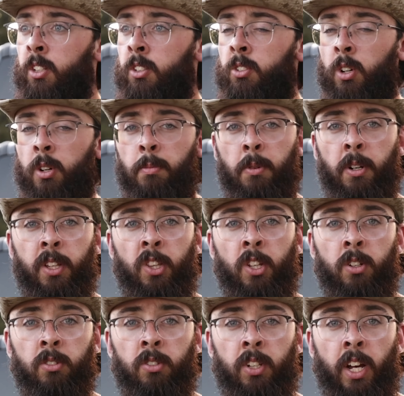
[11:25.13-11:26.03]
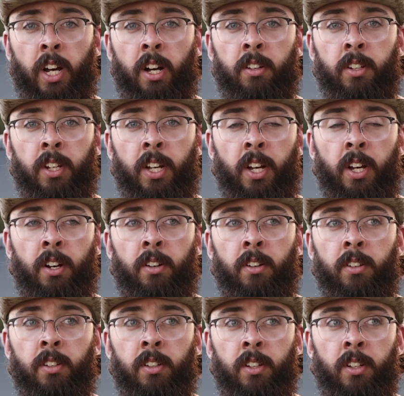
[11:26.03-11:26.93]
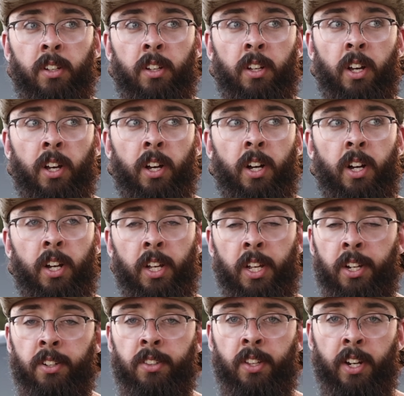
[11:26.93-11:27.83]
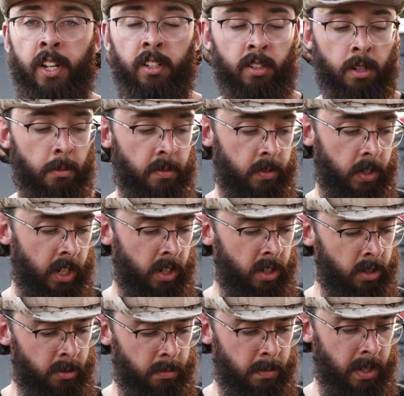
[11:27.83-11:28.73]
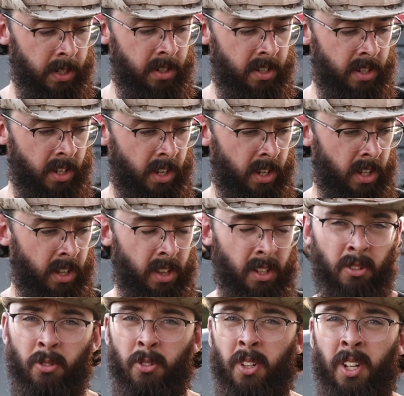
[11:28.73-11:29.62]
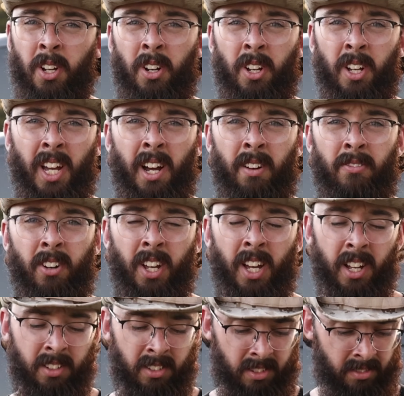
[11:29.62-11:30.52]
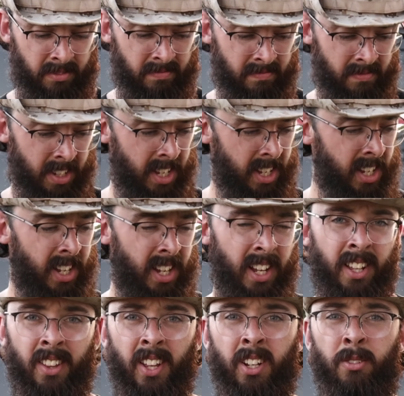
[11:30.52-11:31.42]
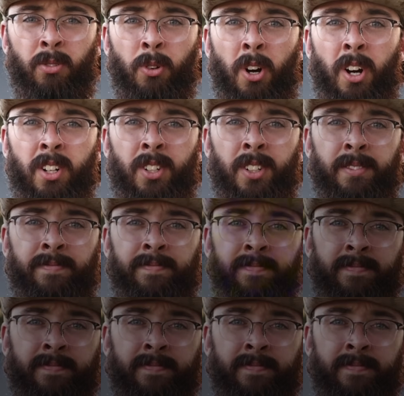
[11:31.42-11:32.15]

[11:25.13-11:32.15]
So I'll bring those out now, here in the next couple videos. But that's really all I got for you guys. Thanks for watching.